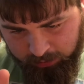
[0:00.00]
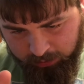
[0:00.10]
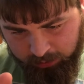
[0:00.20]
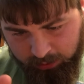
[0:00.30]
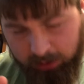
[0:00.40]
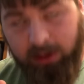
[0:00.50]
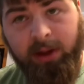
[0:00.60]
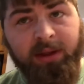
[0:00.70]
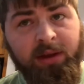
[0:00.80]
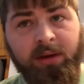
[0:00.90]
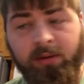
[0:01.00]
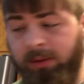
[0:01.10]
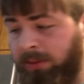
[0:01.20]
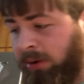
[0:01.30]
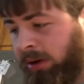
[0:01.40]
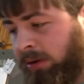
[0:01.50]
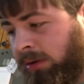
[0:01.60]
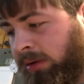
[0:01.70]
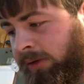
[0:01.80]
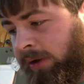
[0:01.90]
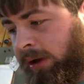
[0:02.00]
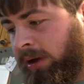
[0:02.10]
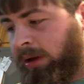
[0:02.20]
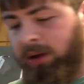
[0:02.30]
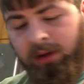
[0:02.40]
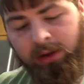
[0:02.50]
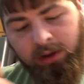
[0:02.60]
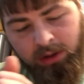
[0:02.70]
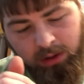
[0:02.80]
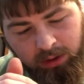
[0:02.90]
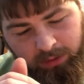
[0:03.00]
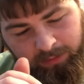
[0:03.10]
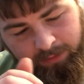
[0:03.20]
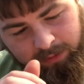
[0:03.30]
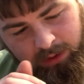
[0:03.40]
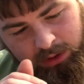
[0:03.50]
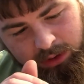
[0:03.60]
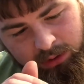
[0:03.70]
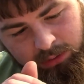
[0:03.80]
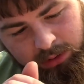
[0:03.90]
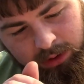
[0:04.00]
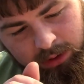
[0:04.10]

Because I think it would be pretty cool if I caught a fish with a